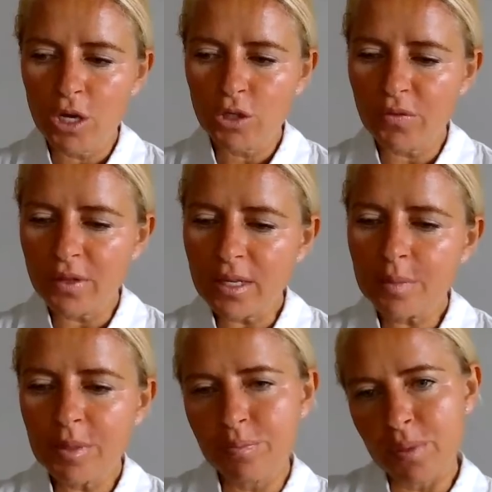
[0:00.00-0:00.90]
sort of a
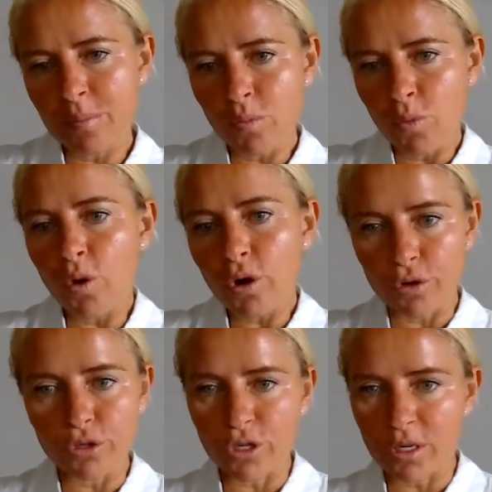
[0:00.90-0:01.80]
little bit being more
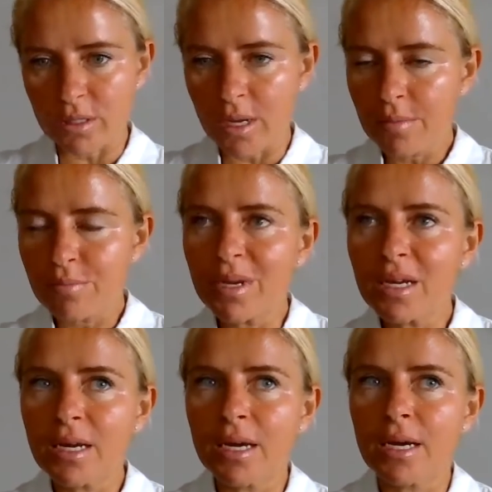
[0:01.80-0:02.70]
urgent,
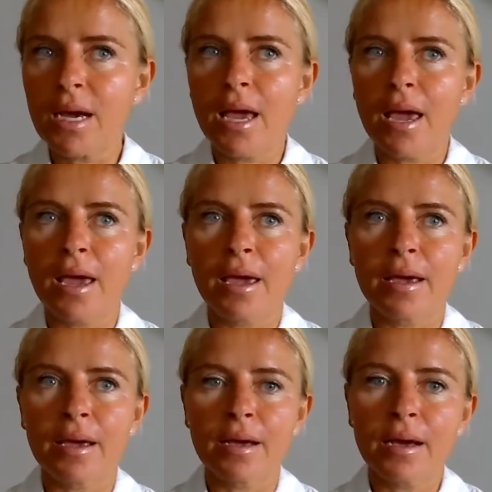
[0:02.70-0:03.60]
meaning
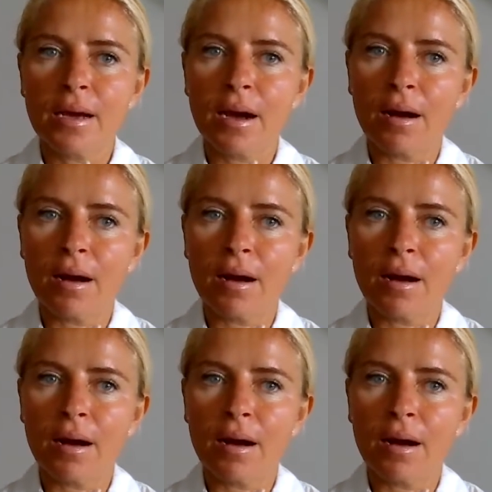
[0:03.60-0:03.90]
a